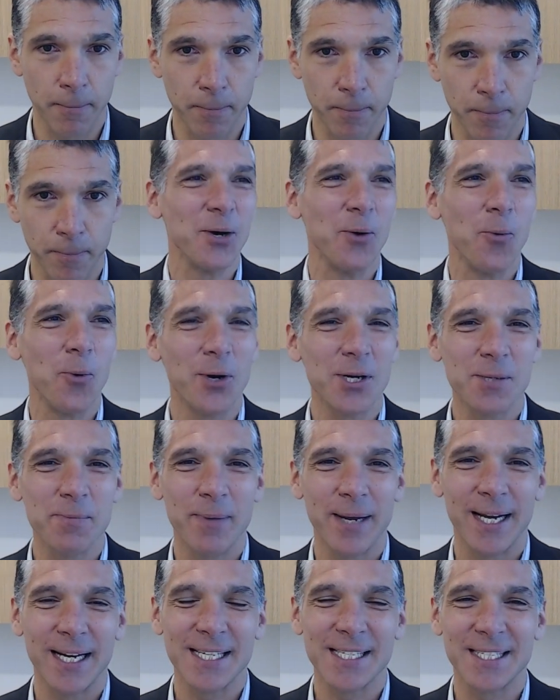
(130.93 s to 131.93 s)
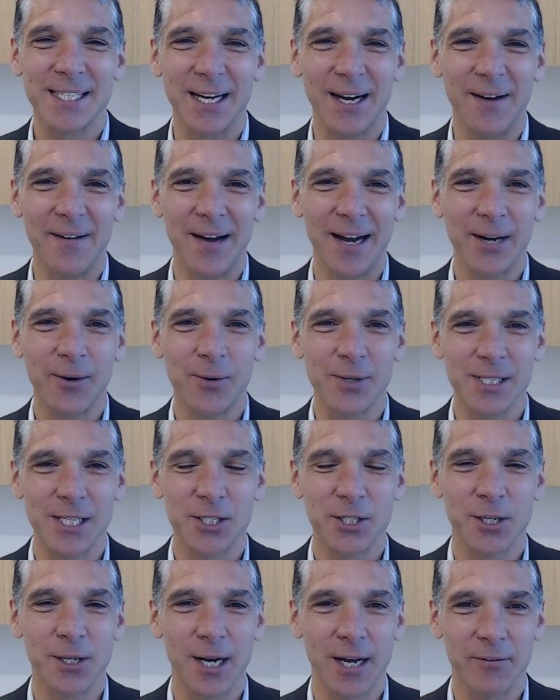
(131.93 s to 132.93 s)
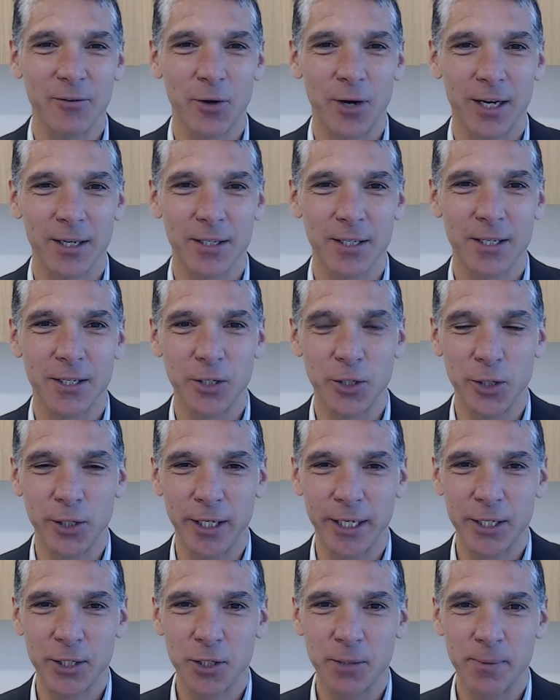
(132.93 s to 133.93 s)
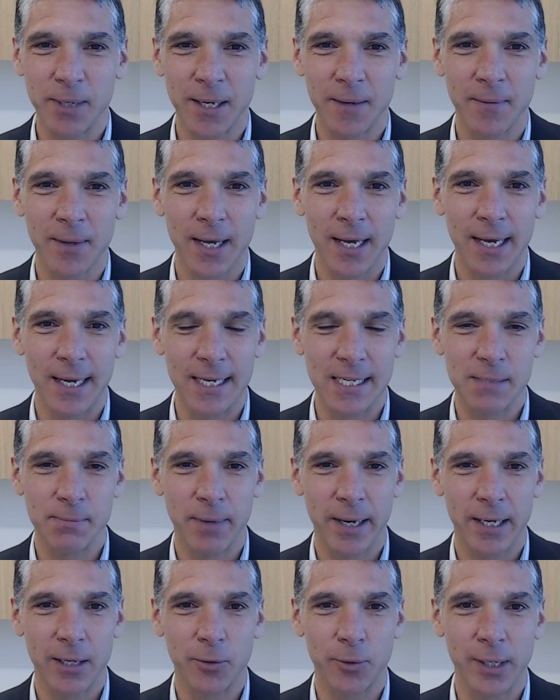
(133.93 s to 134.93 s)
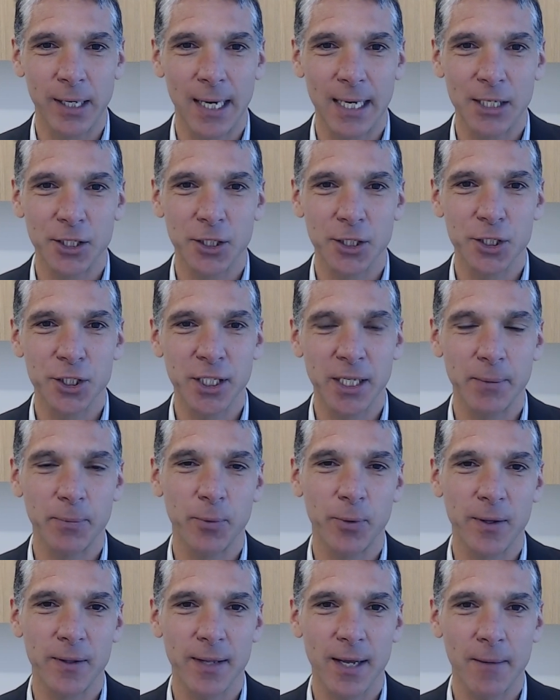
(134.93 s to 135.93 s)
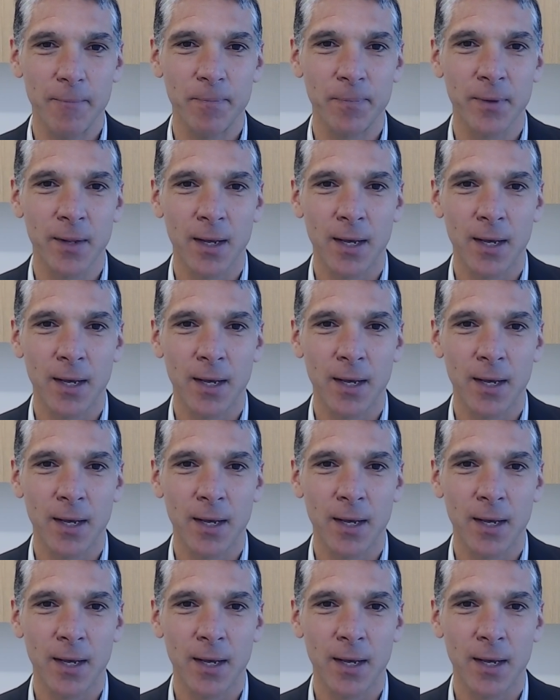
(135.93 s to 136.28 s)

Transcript: So what makes Acquisition Lifeguard unique to me is my relationship with them